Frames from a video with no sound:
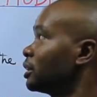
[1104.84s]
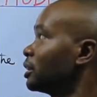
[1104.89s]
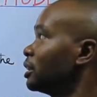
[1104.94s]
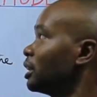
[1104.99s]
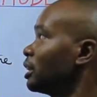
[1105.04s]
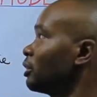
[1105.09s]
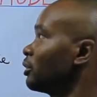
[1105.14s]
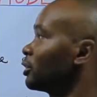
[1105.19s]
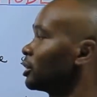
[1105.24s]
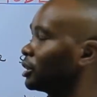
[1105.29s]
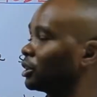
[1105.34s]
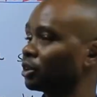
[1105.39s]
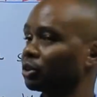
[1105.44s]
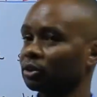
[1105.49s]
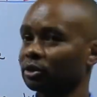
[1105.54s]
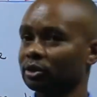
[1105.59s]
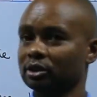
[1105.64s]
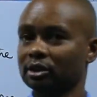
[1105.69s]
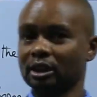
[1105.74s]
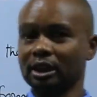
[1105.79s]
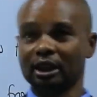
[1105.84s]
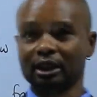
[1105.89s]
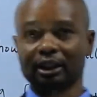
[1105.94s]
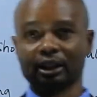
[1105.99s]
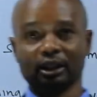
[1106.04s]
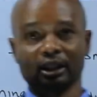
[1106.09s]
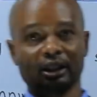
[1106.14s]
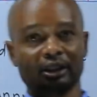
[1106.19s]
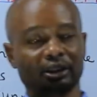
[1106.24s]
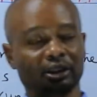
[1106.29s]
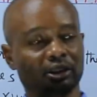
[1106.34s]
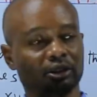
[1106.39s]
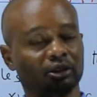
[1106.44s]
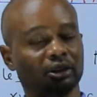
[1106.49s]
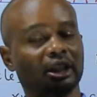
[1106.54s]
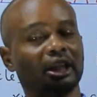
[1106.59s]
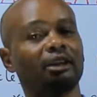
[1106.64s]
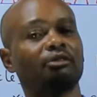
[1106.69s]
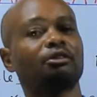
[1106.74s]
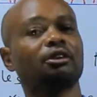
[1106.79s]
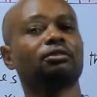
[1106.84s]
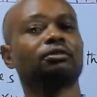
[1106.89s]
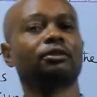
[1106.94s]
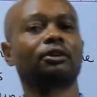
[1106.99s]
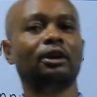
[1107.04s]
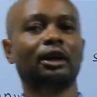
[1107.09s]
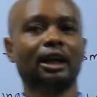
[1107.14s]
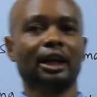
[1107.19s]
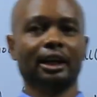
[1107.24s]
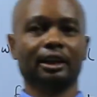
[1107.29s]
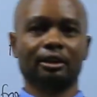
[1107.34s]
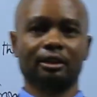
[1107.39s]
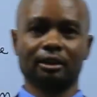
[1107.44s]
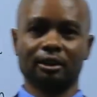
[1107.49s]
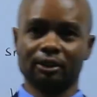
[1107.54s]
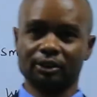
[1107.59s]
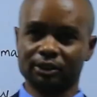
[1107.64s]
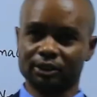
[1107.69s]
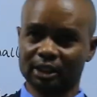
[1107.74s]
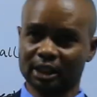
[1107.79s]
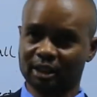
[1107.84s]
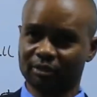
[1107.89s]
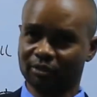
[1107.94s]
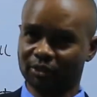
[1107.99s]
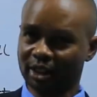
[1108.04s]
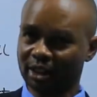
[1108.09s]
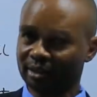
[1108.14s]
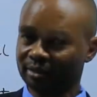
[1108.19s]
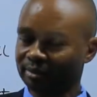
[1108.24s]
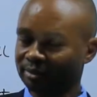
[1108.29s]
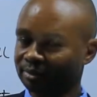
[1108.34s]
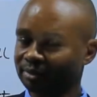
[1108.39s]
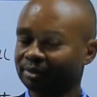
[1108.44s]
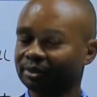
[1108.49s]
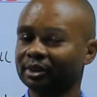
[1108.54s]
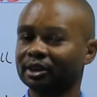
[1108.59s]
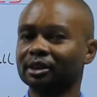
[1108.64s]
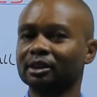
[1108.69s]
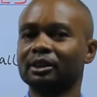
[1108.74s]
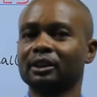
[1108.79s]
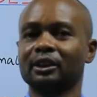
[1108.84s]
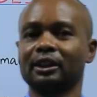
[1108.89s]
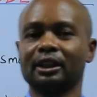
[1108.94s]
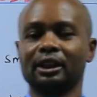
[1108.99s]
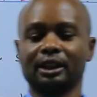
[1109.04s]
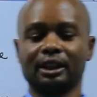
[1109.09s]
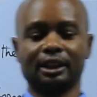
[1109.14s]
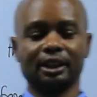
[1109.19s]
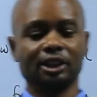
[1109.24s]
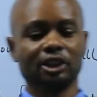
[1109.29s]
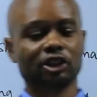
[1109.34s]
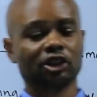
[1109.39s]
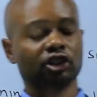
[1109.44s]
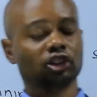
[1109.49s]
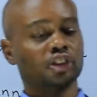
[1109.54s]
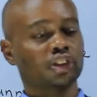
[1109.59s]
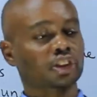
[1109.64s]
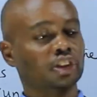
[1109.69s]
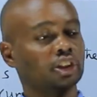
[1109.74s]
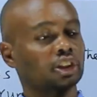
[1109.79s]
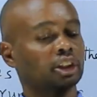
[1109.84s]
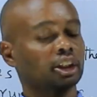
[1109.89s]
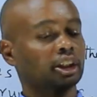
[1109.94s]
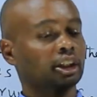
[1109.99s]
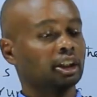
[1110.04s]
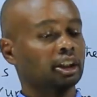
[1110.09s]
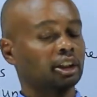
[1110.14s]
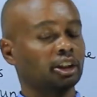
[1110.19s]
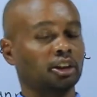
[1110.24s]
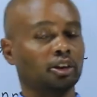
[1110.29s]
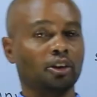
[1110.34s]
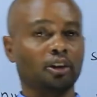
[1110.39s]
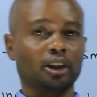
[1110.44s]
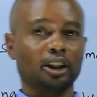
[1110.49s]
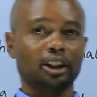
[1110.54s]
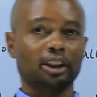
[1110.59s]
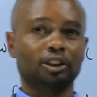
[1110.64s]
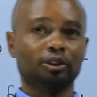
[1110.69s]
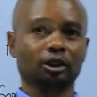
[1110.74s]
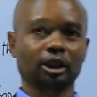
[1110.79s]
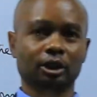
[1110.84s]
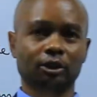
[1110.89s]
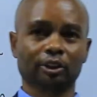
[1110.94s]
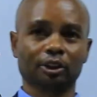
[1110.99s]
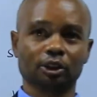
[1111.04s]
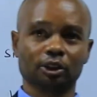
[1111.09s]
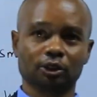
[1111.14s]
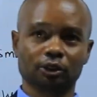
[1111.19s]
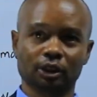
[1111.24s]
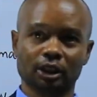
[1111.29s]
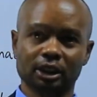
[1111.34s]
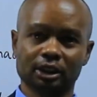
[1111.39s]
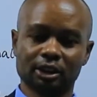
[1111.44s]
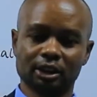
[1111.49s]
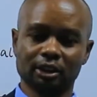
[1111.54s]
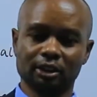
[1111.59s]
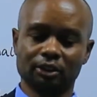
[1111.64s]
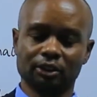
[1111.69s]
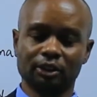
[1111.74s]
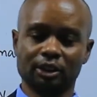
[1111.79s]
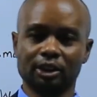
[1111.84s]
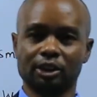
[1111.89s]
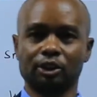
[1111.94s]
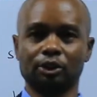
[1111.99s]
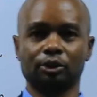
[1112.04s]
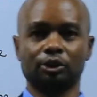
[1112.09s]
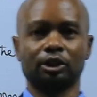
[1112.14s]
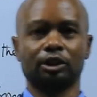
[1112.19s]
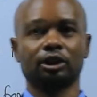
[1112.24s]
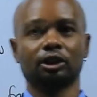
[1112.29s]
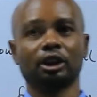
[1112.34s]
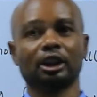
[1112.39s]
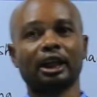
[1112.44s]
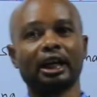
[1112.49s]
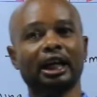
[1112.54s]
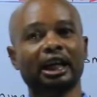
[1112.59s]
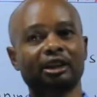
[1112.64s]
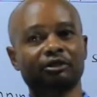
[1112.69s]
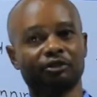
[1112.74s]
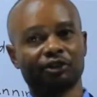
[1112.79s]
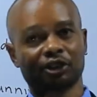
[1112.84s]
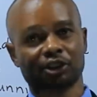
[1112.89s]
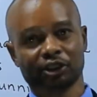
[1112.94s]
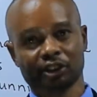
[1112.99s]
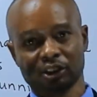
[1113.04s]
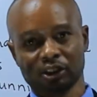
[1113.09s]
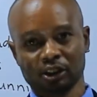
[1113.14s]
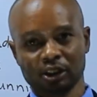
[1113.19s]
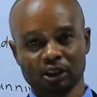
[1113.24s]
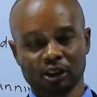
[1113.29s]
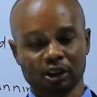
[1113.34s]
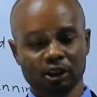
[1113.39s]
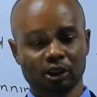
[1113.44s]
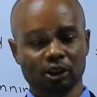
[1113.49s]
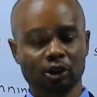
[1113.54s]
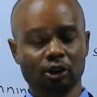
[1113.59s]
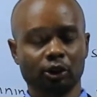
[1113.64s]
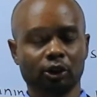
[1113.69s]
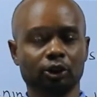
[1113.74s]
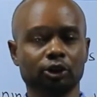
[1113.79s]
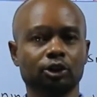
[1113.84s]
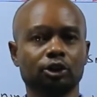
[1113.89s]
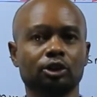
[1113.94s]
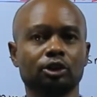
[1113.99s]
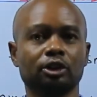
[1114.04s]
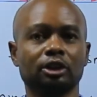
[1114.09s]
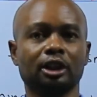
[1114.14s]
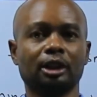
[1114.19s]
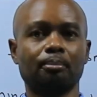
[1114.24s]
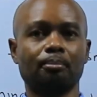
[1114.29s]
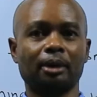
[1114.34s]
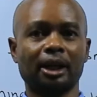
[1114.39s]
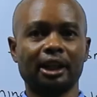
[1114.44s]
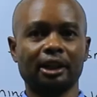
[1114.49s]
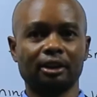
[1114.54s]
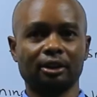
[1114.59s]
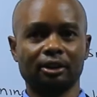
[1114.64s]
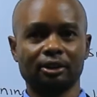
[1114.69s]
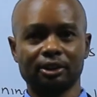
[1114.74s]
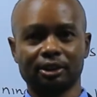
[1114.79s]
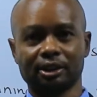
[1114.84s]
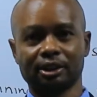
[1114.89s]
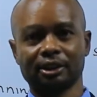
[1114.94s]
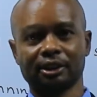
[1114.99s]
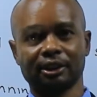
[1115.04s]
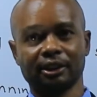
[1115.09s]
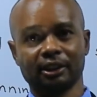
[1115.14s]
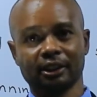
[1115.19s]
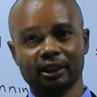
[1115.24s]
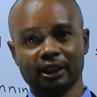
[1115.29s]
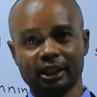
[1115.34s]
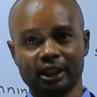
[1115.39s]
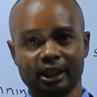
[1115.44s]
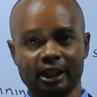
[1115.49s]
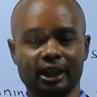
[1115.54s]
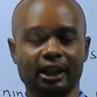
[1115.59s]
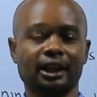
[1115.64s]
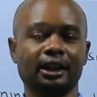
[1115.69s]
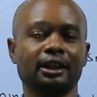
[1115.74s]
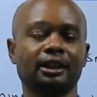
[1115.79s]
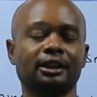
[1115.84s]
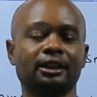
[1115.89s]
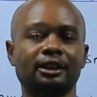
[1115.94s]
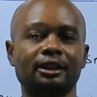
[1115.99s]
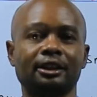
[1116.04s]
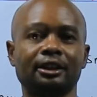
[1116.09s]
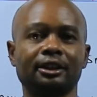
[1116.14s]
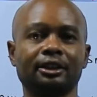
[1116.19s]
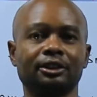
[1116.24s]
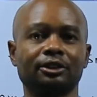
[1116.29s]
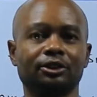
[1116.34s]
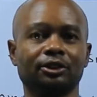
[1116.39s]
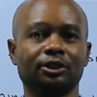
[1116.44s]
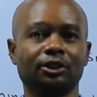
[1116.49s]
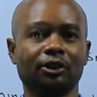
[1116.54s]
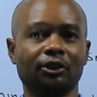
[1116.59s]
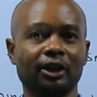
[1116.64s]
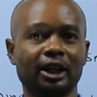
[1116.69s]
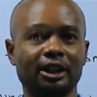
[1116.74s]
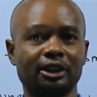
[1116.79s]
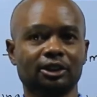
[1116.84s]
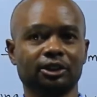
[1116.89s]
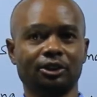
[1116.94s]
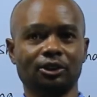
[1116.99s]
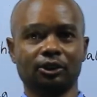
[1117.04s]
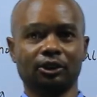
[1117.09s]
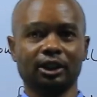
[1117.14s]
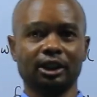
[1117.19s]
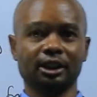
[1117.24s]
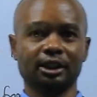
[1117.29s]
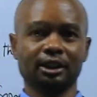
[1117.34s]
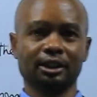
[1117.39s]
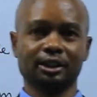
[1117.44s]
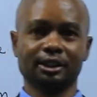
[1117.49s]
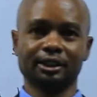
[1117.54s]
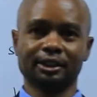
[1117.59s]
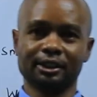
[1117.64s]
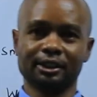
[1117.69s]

the longitudes and the latitudes. And before I close up, this knowledge we are going to get in longitudes helps the pilot in the air to know where he's going.